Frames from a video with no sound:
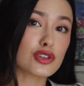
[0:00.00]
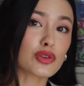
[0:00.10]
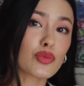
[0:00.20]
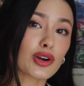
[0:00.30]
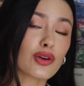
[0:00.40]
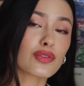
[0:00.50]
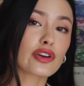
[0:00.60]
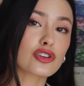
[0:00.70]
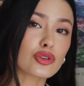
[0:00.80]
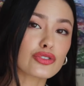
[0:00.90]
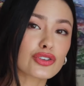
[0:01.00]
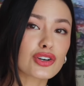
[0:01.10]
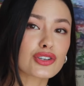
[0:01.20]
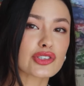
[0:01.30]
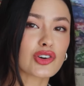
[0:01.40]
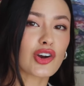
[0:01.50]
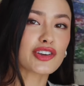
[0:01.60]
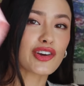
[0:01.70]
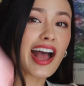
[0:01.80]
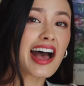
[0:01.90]
so you can wear it over your shoulders or on
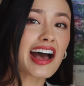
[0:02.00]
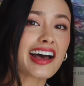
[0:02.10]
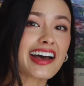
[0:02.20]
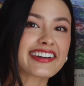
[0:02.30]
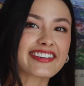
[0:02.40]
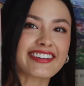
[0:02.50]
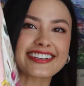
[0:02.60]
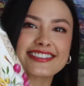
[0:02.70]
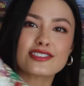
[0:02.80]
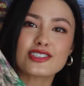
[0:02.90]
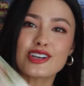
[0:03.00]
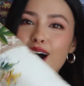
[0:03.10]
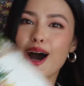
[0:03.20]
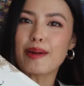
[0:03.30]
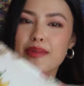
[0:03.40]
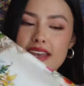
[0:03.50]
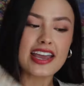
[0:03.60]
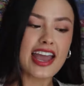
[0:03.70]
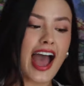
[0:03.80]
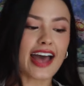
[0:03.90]
your head or as a top.
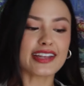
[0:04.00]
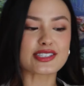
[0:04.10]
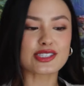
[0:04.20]
And